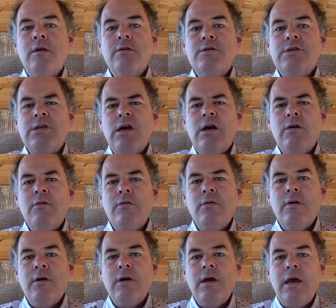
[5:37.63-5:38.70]
So
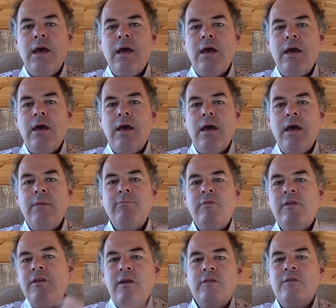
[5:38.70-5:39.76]

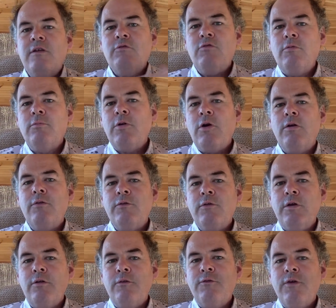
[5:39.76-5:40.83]
empty nest syndrome kind of
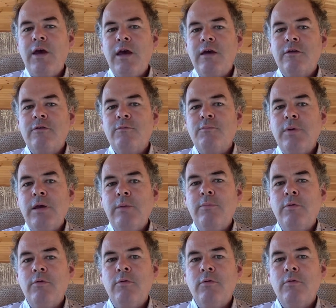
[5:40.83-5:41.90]
can affect
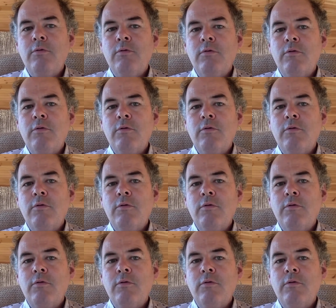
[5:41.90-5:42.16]
people